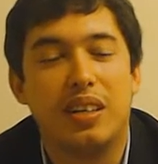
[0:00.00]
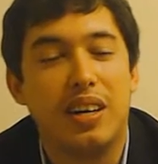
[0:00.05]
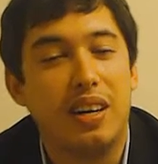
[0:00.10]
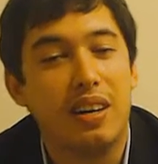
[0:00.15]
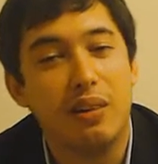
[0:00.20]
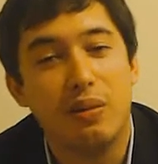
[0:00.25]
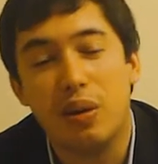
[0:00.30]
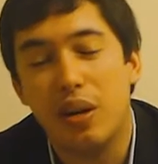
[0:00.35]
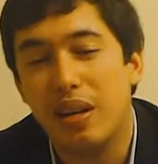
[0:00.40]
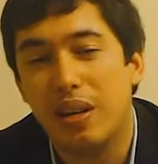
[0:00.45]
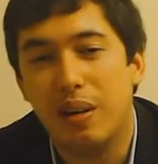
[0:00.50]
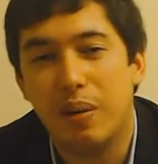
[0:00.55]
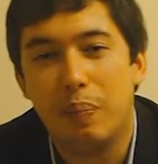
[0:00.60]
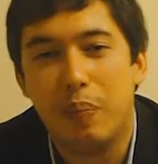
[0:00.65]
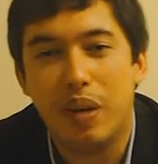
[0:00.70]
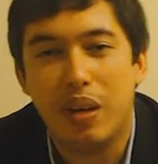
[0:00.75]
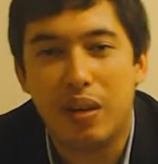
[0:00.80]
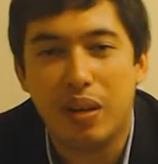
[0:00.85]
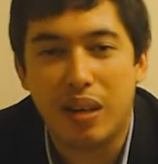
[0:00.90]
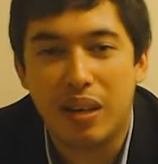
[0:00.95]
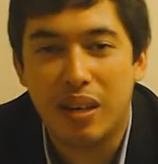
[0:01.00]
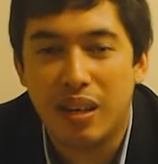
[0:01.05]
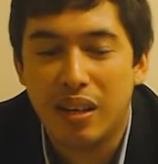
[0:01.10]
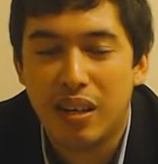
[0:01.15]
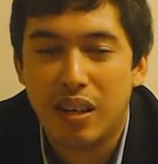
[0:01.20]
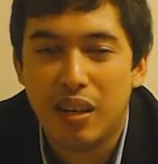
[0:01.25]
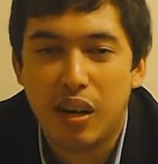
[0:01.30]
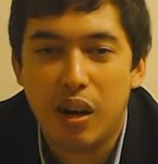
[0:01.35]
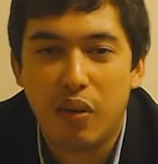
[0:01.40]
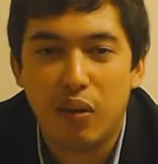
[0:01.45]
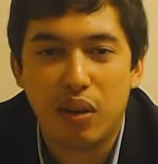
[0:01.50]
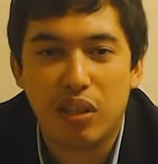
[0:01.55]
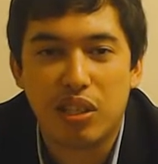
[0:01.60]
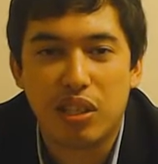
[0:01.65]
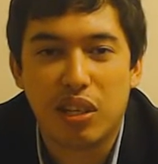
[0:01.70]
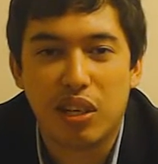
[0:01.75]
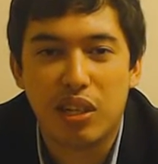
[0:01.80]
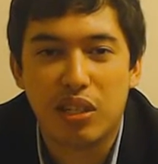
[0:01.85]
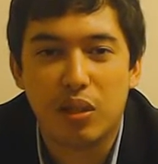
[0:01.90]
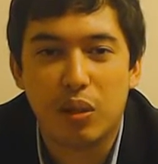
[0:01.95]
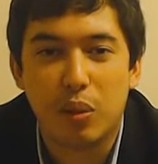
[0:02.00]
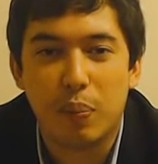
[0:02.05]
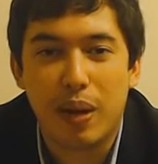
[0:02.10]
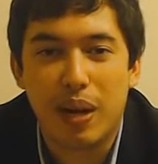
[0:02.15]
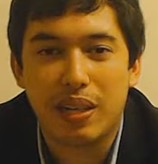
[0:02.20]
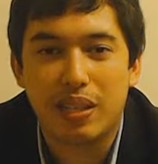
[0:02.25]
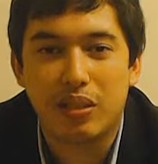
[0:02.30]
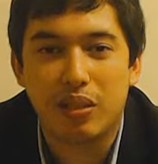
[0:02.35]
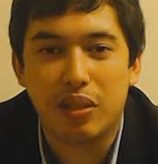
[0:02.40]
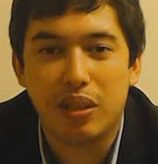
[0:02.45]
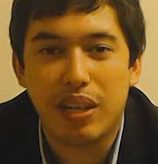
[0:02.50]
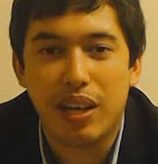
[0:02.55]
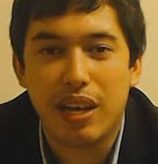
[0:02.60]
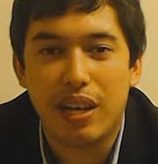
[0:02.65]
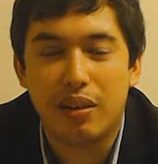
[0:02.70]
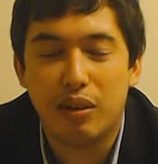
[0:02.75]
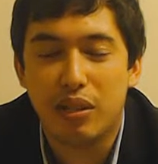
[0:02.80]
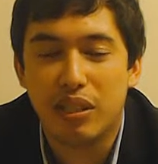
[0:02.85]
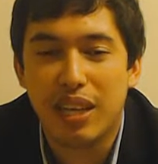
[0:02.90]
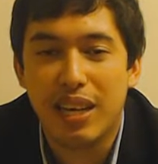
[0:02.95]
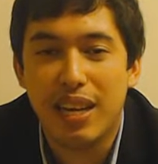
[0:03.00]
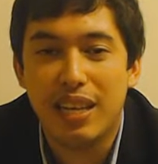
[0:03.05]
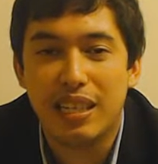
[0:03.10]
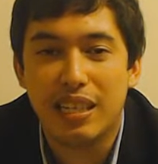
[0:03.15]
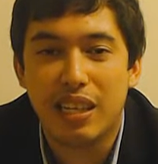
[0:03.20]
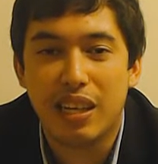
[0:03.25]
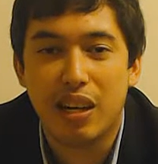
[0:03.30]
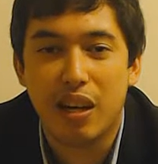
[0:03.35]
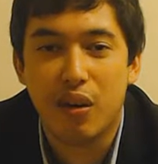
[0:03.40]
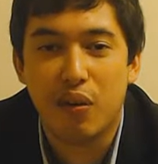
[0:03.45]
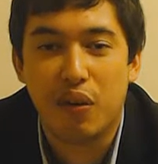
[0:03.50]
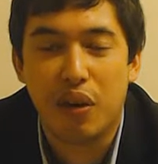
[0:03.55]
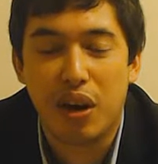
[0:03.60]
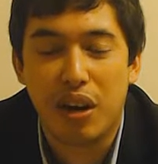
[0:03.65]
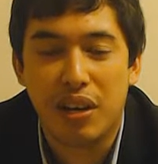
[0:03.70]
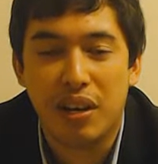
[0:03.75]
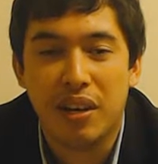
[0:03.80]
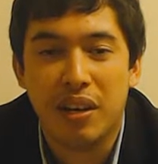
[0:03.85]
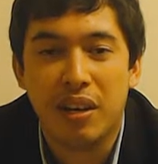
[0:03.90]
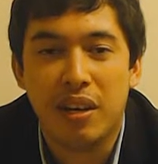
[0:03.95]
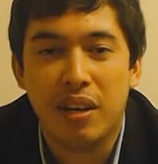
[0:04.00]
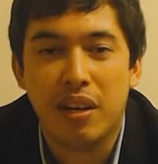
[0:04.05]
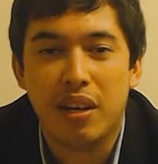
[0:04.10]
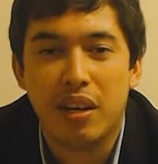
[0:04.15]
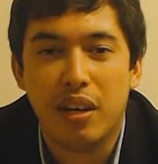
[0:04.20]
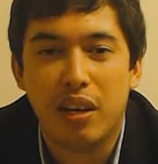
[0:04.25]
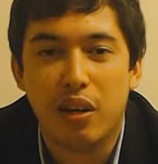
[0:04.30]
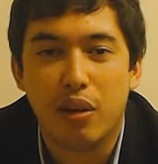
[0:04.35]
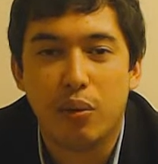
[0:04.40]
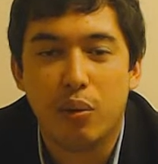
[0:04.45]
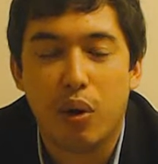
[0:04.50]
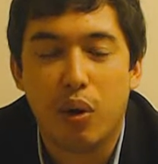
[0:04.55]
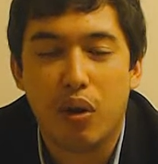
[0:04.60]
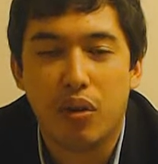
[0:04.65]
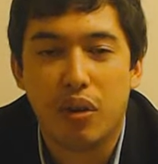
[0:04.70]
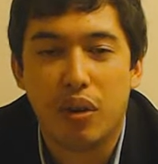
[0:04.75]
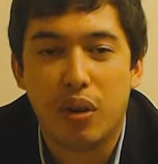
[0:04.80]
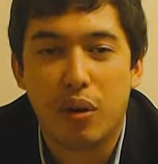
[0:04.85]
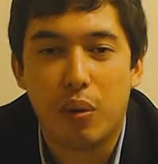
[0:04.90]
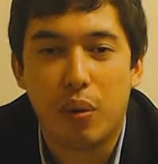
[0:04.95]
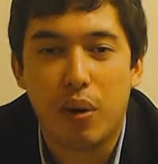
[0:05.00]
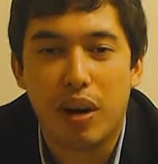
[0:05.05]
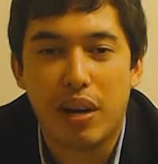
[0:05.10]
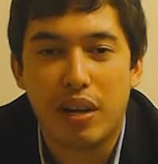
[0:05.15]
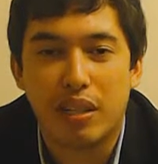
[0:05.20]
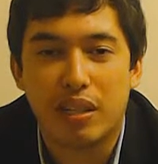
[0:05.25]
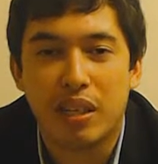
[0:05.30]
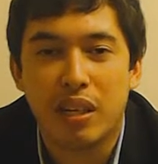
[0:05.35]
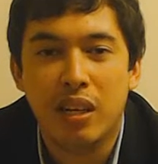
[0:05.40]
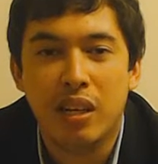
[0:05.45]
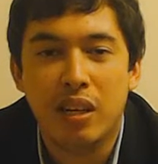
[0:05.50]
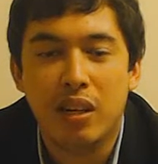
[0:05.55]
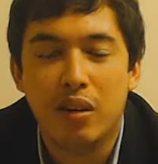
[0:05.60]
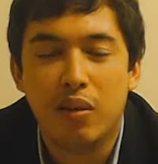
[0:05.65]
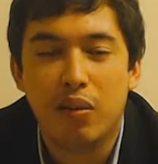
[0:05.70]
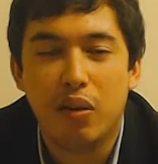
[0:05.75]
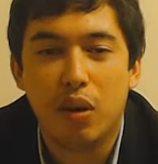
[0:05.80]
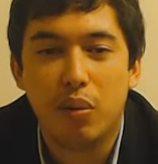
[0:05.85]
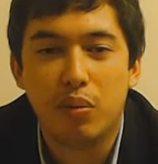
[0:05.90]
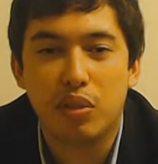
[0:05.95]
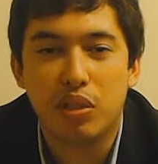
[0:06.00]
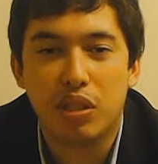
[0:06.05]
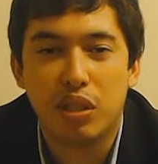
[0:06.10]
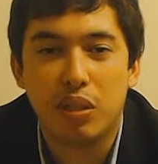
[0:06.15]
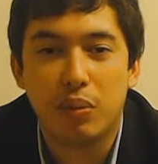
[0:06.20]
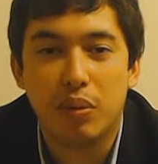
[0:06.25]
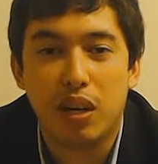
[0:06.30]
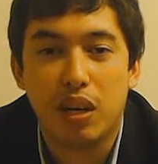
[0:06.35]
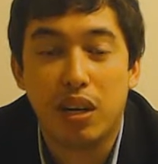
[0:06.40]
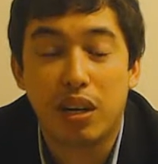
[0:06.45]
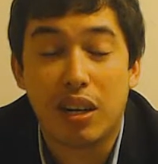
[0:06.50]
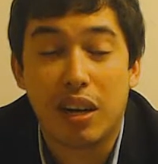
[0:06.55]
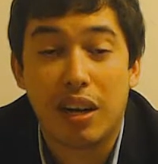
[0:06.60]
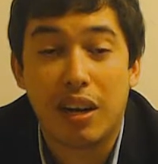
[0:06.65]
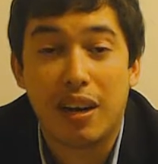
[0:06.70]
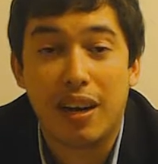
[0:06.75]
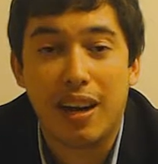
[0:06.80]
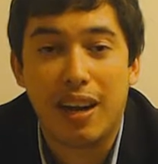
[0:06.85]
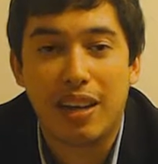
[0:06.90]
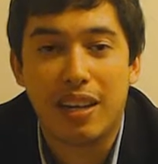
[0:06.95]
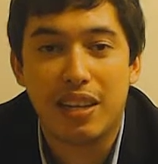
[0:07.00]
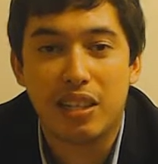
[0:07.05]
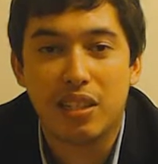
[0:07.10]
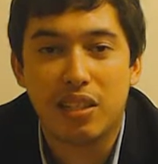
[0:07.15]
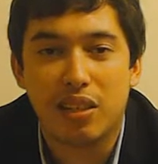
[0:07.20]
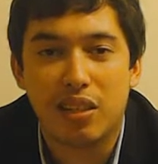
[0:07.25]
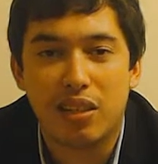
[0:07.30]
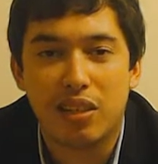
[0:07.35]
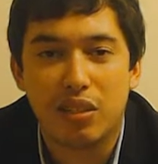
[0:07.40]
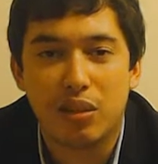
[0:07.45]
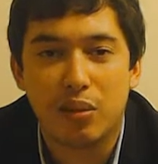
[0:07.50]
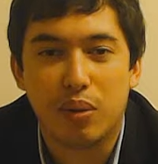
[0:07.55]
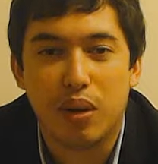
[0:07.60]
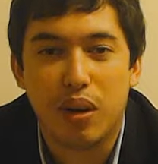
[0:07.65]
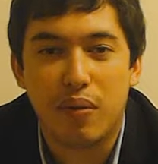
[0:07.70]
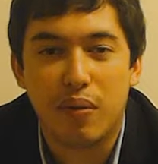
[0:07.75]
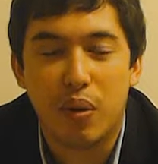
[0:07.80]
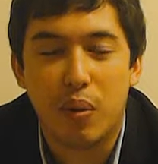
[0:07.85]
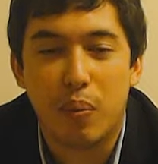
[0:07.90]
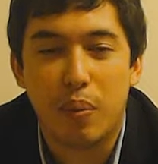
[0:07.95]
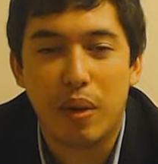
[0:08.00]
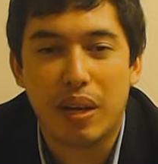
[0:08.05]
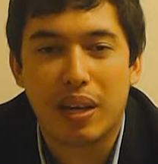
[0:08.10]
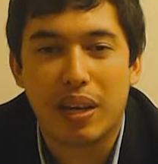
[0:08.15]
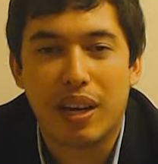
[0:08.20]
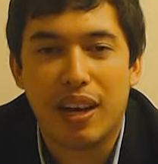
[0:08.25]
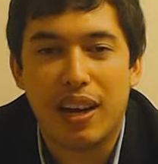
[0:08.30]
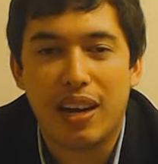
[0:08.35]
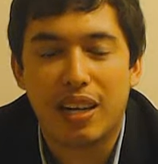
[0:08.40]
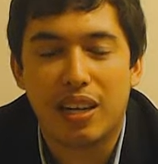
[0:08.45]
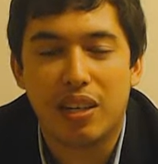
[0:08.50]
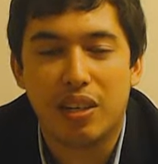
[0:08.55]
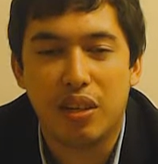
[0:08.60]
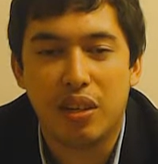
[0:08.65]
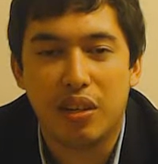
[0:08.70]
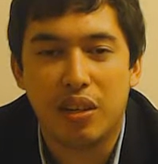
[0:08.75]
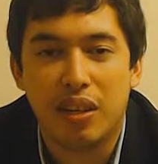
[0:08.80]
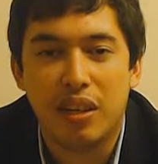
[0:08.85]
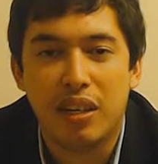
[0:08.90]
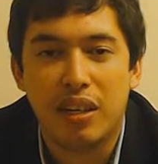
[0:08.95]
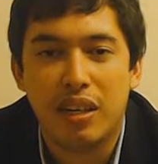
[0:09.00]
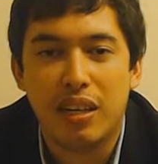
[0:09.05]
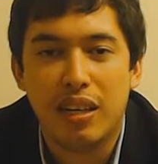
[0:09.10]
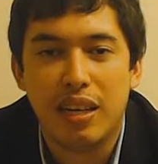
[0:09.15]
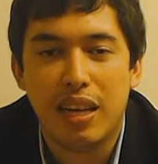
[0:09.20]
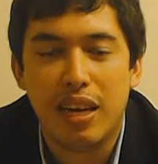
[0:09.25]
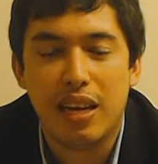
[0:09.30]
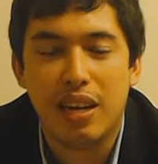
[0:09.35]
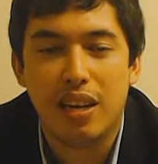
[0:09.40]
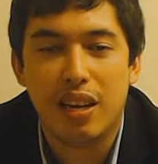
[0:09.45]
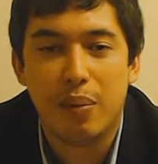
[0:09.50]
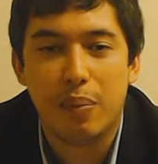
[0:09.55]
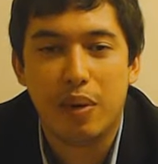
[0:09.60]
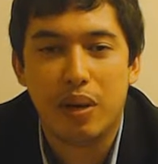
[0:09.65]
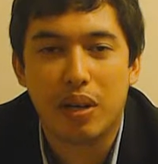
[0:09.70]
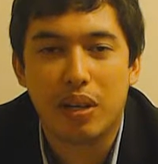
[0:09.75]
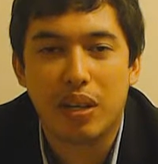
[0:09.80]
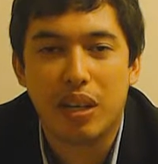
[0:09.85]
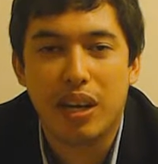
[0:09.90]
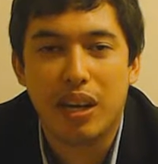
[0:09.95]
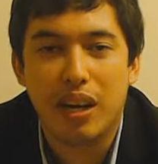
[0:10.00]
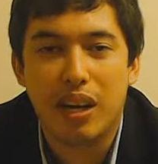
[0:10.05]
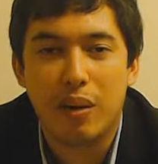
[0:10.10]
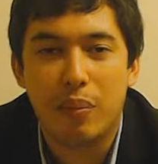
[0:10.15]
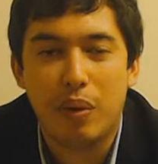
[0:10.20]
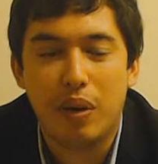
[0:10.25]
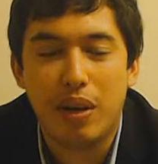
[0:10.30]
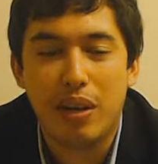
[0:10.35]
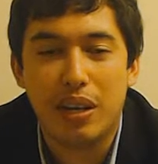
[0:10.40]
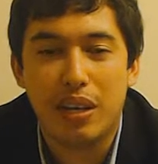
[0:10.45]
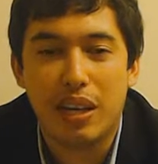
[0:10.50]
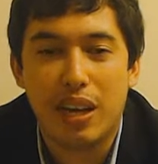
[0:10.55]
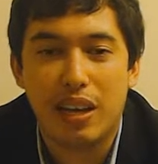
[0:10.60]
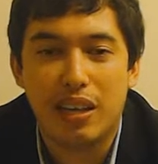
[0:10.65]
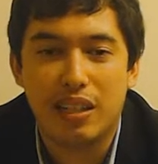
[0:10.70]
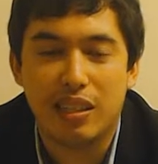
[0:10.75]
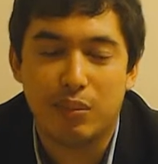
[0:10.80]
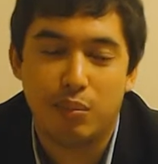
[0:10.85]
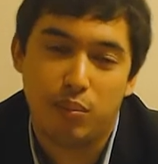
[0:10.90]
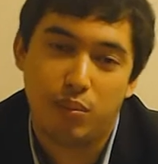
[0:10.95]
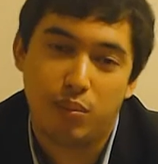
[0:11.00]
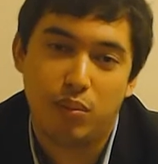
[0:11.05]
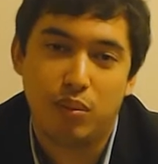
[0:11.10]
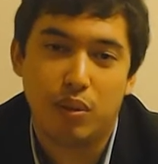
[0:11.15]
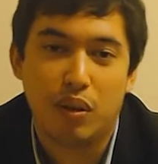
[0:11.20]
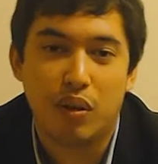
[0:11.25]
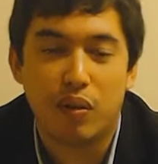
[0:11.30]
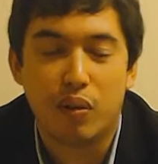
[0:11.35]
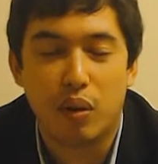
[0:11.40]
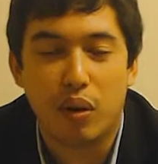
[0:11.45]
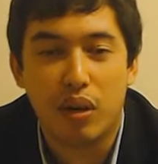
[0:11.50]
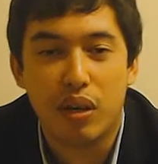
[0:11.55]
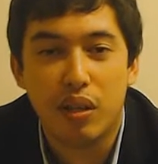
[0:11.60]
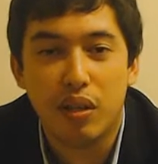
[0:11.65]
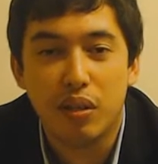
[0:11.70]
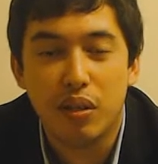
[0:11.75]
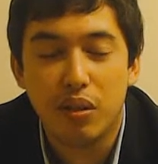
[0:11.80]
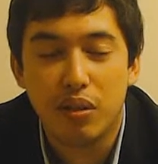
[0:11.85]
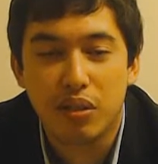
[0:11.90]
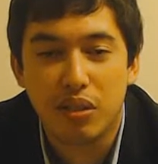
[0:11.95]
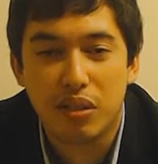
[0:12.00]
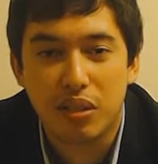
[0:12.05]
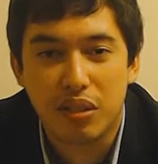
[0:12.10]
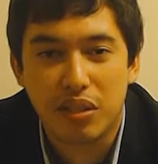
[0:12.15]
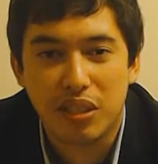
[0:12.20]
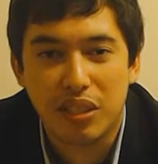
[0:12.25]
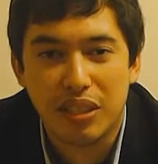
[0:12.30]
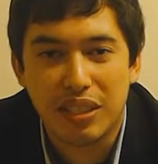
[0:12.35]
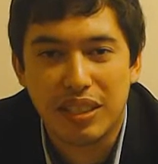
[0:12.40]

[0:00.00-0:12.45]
No, we're in a bit of a title battle there. It was Eddie Irvine who won the race from Schumacher and his title rival Mika Häkkinen in the McLaren, but in the end it proved quite useless.